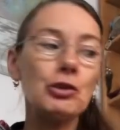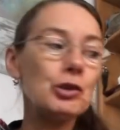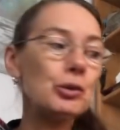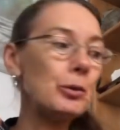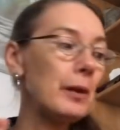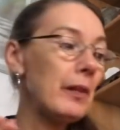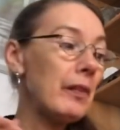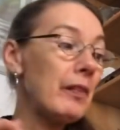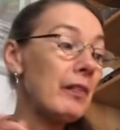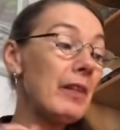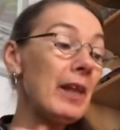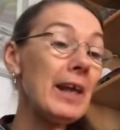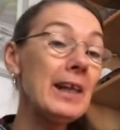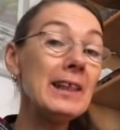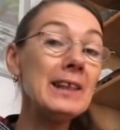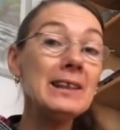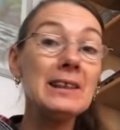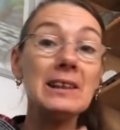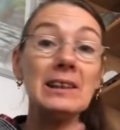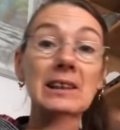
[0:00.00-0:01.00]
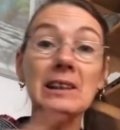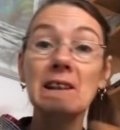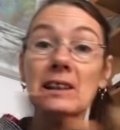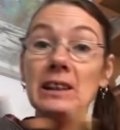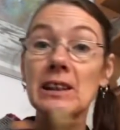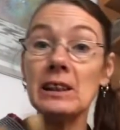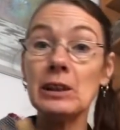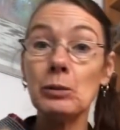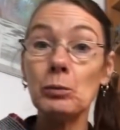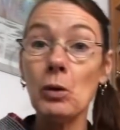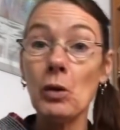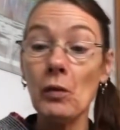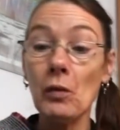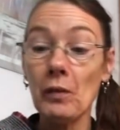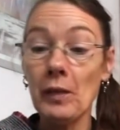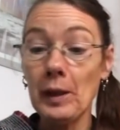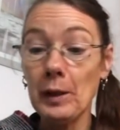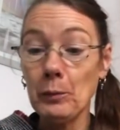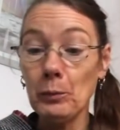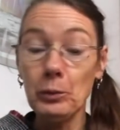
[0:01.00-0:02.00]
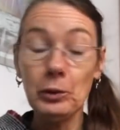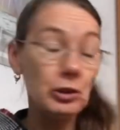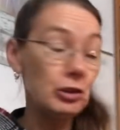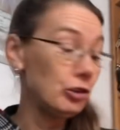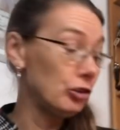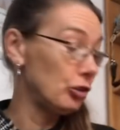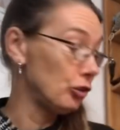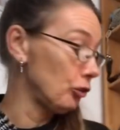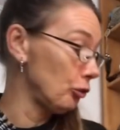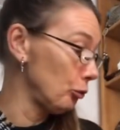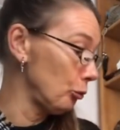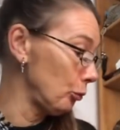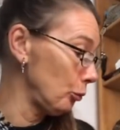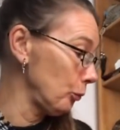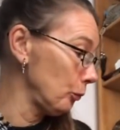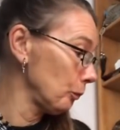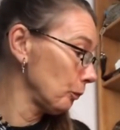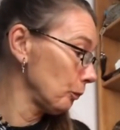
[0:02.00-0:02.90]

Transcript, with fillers: you, and that is indeed what they would do